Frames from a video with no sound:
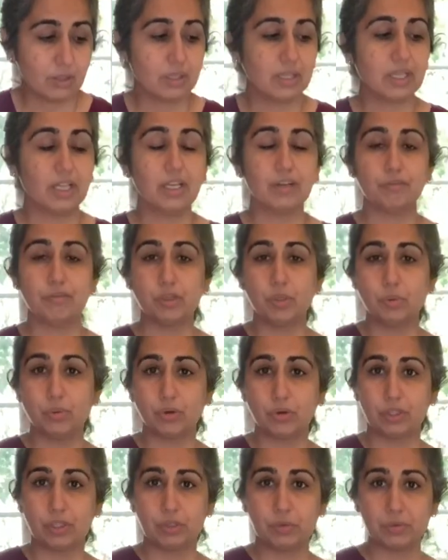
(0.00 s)
If you were
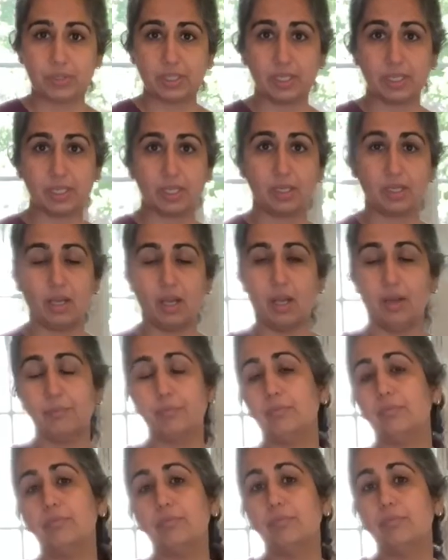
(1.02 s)
using,
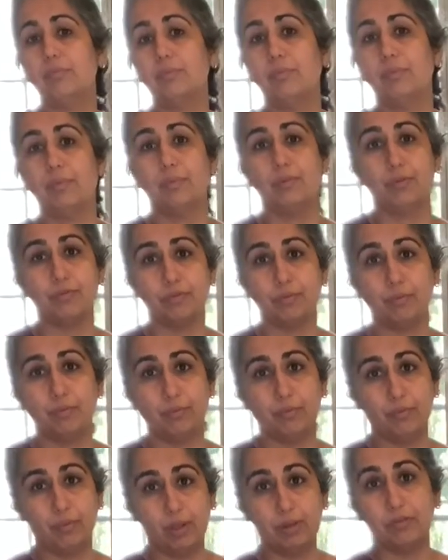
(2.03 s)

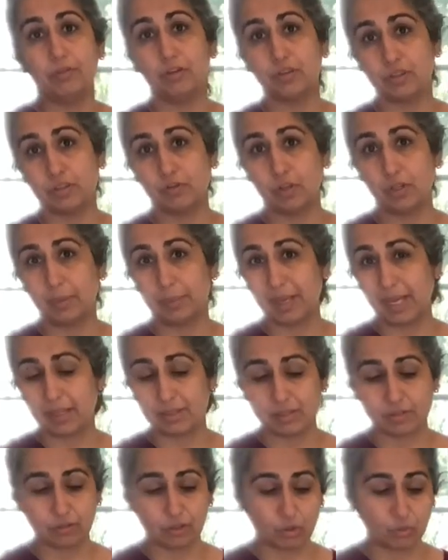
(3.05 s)
well, first of all, let me answer
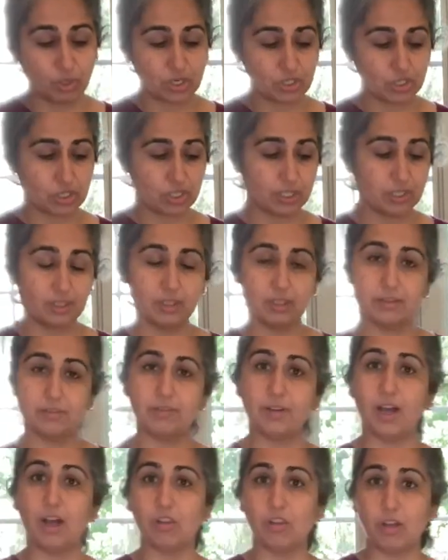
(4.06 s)
the question of
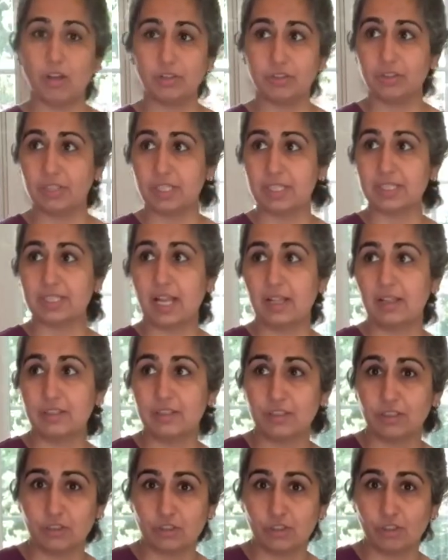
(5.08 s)
how long do these salads
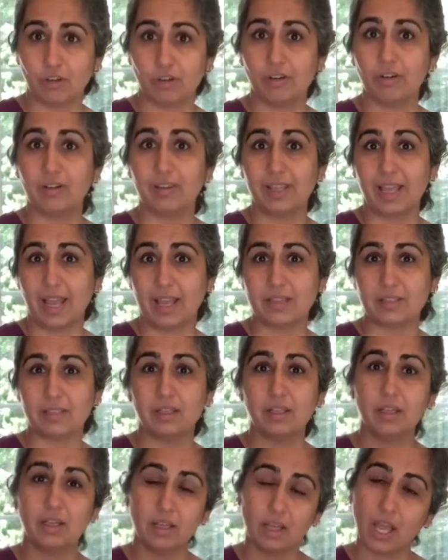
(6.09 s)
in a jar last?
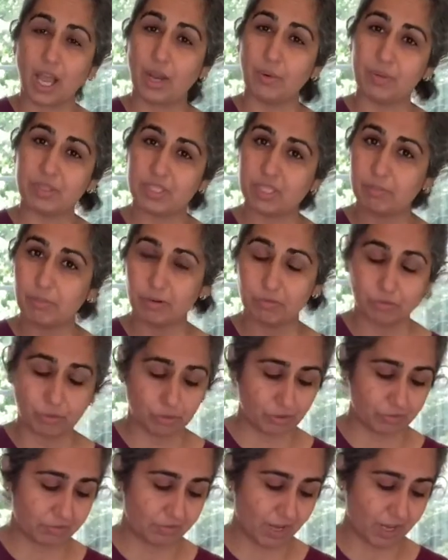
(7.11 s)
I would say about 4 to
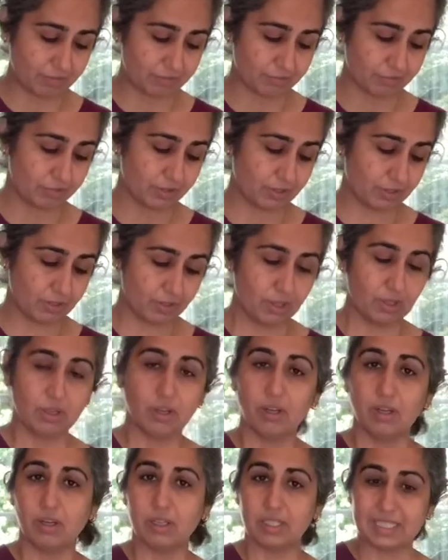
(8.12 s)
5
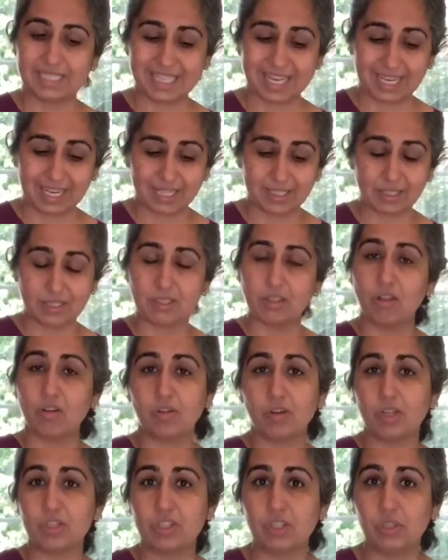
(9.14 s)
days, as long
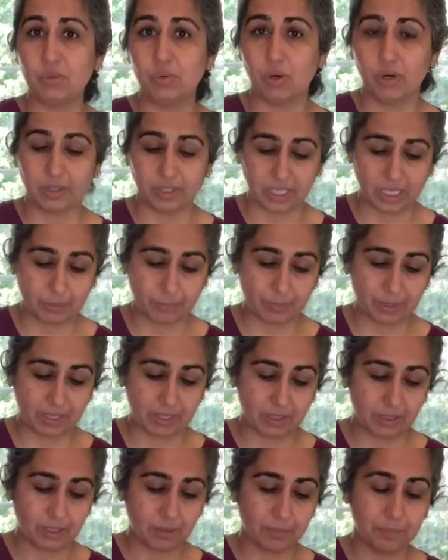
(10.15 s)
as you are keeping
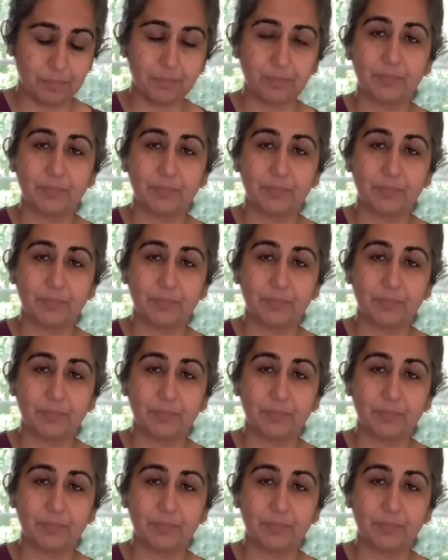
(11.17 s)
them